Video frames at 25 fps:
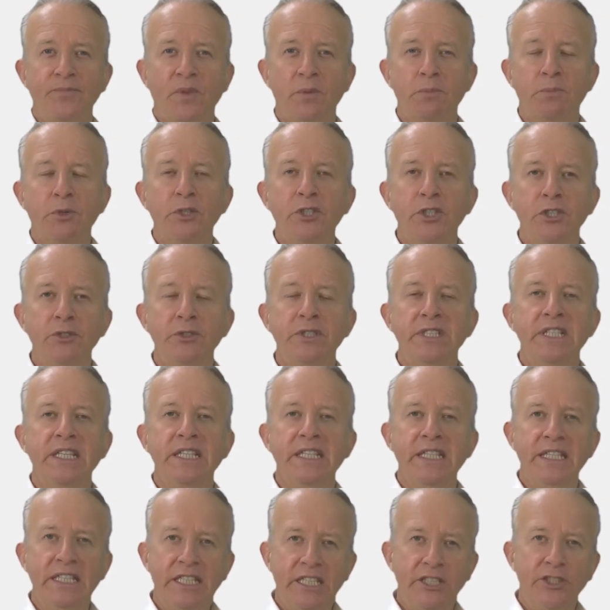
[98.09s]
producing an
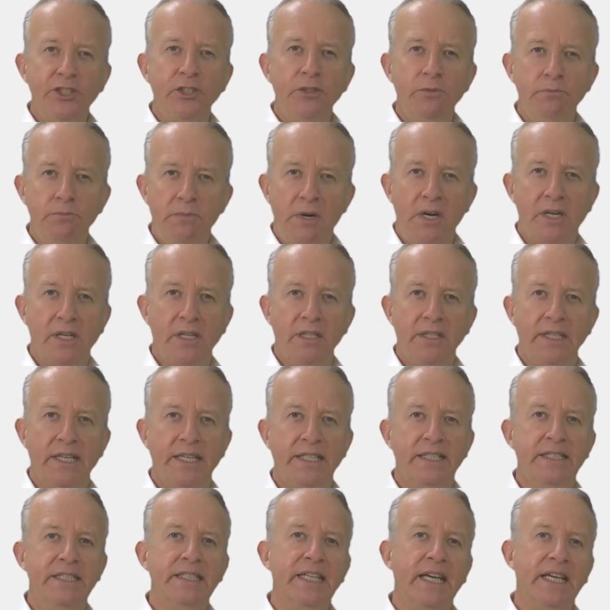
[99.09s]
initial model that
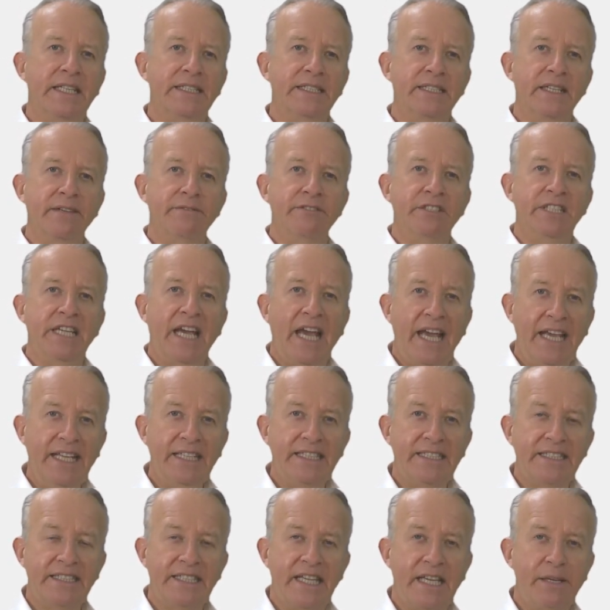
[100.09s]
contained 78
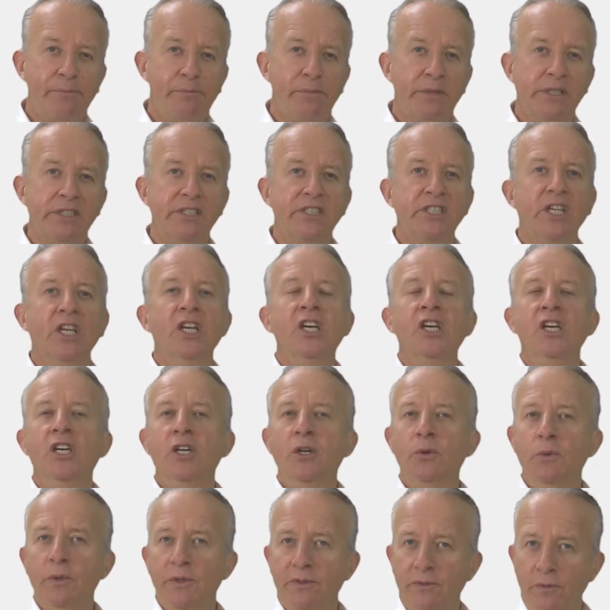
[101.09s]
statements
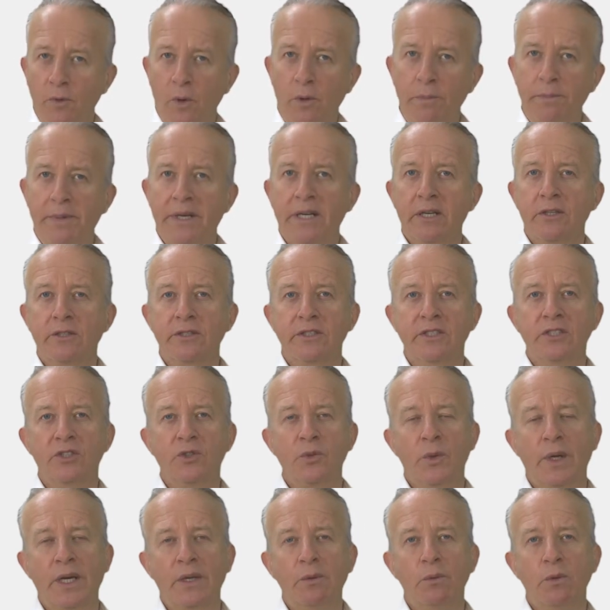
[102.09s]
with 4 pillars and
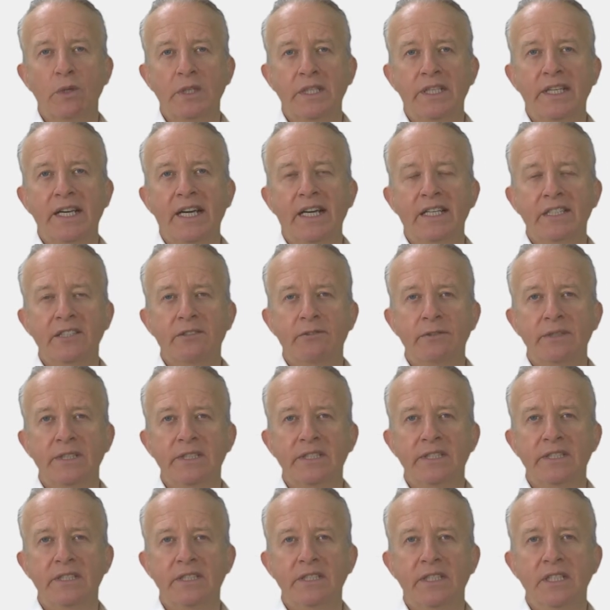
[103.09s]
21 categories.